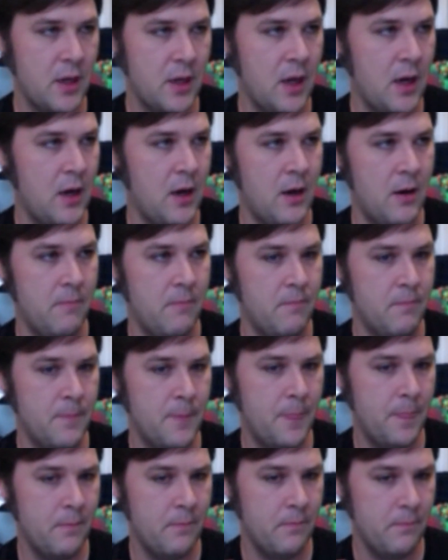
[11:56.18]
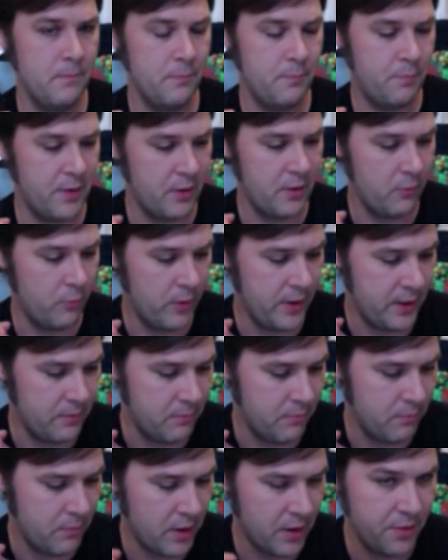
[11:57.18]
But when
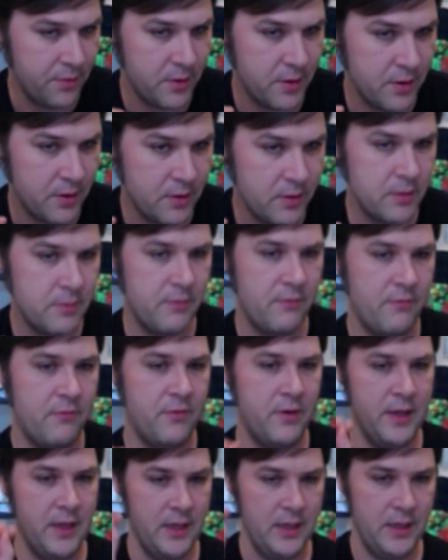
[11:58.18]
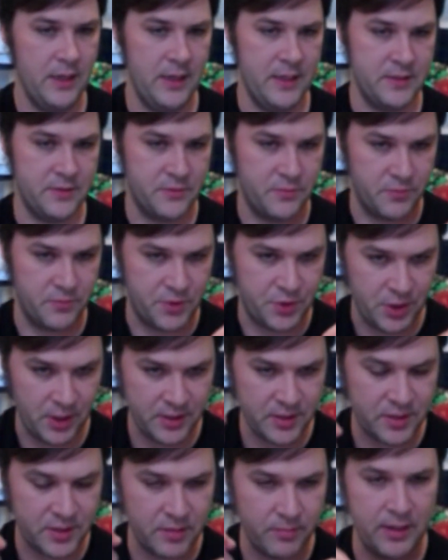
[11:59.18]
Mother is
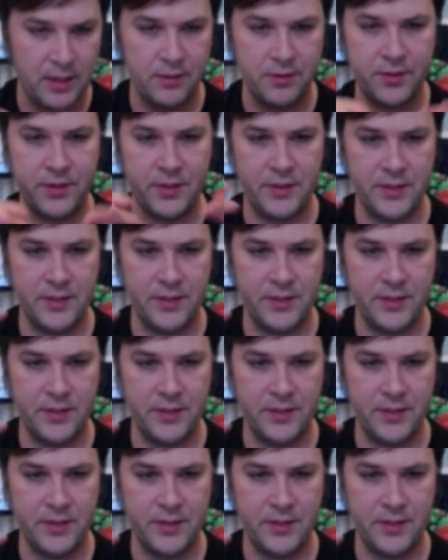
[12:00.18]
just about to